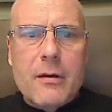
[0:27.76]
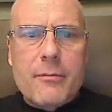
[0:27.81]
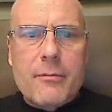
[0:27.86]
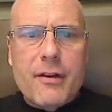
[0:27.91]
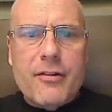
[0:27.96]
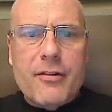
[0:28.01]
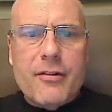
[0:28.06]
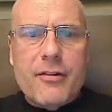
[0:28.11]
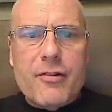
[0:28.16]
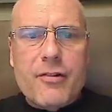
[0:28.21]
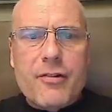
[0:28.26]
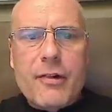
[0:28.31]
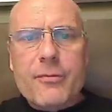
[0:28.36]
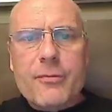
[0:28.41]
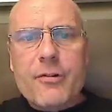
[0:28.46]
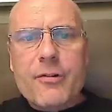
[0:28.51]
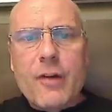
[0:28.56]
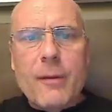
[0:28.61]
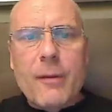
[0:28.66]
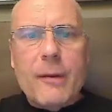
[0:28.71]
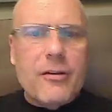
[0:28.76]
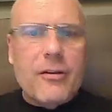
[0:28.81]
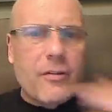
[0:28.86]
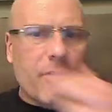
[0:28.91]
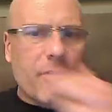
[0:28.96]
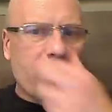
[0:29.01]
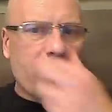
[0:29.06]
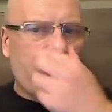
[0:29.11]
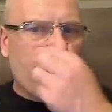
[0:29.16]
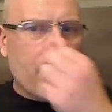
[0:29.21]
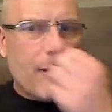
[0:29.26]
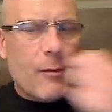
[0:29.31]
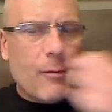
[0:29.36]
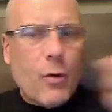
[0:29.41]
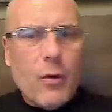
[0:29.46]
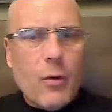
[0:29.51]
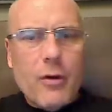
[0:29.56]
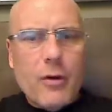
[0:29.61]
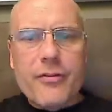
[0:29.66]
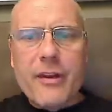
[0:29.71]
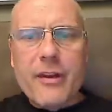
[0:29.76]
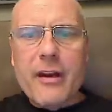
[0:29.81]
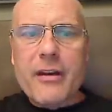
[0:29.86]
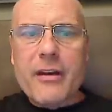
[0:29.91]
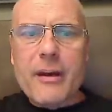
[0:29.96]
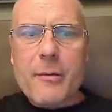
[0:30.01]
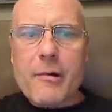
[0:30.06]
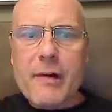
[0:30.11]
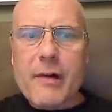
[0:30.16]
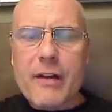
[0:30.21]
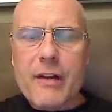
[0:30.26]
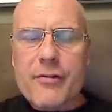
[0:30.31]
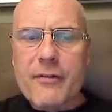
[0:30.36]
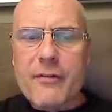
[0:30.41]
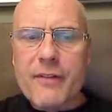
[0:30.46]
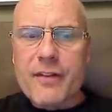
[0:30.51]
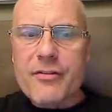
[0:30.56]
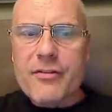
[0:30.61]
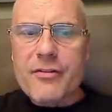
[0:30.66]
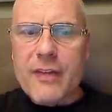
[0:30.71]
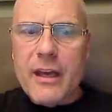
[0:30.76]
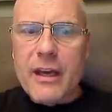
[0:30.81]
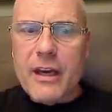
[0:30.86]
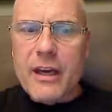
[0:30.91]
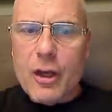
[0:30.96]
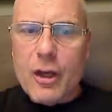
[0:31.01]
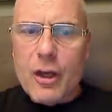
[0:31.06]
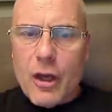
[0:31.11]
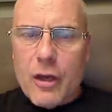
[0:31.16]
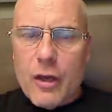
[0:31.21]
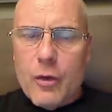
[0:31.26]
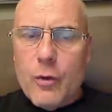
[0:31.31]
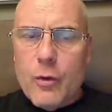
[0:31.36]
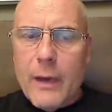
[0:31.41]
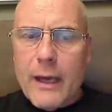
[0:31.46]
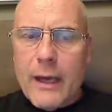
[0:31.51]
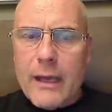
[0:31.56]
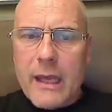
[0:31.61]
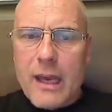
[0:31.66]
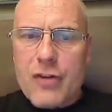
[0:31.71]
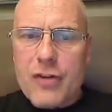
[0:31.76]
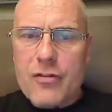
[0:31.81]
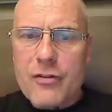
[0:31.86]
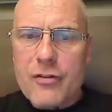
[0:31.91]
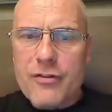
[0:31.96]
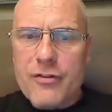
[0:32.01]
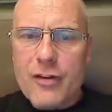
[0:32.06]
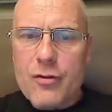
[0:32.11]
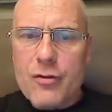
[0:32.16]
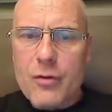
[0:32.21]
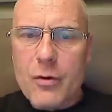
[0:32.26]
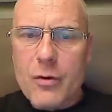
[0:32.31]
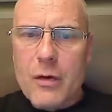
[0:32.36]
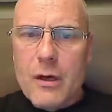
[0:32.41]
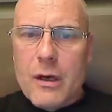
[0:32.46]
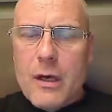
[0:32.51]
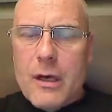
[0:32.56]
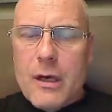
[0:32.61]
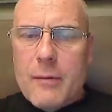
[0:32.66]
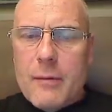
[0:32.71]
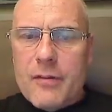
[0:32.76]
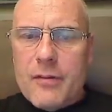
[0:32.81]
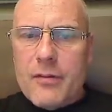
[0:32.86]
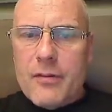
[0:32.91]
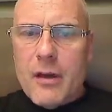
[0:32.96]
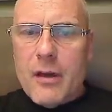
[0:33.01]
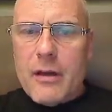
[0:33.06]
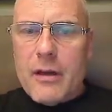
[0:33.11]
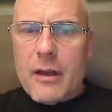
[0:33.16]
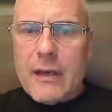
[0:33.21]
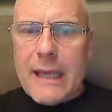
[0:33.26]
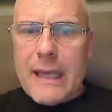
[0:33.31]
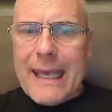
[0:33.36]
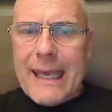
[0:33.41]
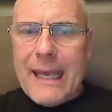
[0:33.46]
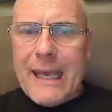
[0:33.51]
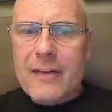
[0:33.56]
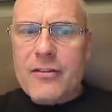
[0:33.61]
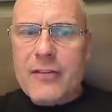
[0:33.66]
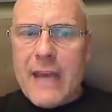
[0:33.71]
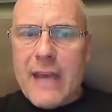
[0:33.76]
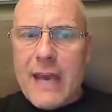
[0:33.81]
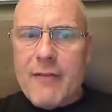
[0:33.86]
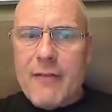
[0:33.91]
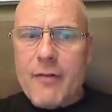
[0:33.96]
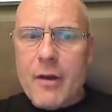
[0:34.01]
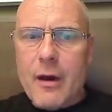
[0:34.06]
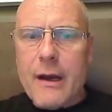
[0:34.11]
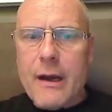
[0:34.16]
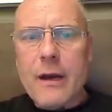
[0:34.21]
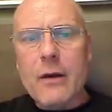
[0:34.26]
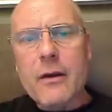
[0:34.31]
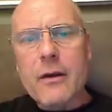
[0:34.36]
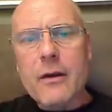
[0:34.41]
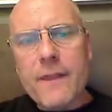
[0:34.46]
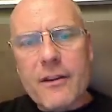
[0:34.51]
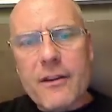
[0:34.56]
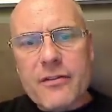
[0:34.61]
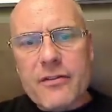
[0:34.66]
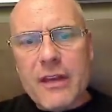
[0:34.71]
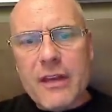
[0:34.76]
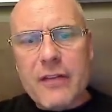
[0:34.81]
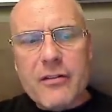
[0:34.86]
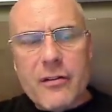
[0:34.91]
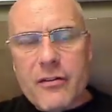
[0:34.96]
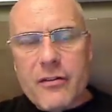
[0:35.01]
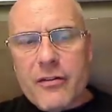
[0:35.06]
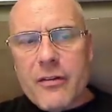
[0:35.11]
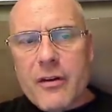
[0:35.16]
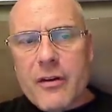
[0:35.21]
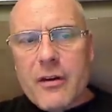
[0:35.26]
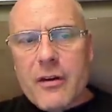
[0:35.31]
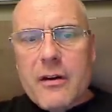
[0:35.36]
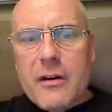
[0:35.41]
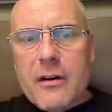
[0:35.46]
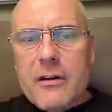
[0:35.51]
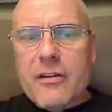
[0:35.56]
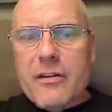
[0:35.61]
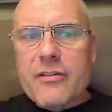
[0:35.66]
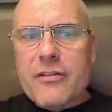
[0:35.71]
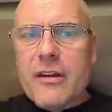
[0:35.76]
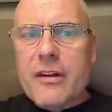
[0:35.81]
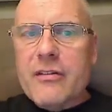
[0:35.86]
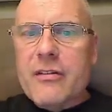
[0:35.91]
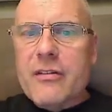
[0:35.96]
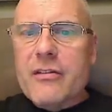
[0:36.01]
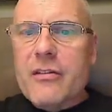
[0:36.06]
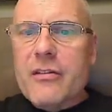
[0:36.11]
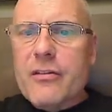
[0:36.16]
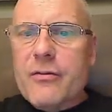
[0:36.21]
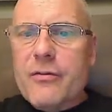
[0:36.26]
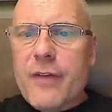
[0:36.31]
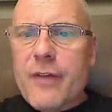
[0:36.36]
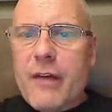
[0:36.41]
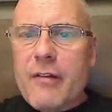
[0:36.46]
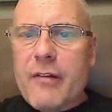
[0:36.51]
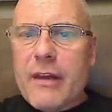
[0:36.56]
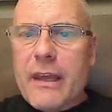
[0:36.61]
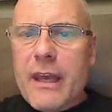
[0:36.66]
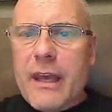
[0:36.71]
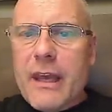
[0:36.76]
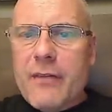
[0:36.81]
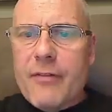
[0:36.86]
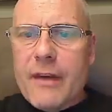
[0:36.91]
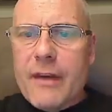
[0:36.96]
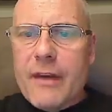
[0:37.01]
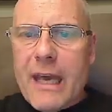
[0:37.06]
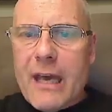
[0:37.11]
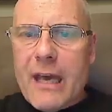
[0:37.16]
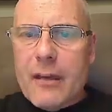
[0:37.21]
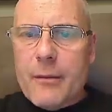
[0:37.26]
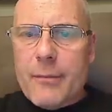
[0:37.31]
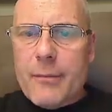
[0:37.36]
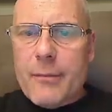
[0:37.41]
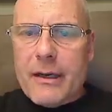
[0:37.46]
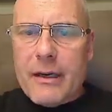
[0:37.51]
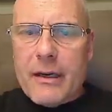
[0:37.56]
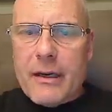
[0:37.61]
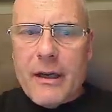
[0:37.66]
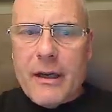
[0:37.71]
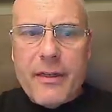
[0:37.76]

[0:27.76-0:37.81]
President Trump's nominee to the Supreme Court, Senate Democrats are investigating a new allegation of sexual misconduct against Kavanaugh. Now look at this sentence. This sentence is very carefully calibrated.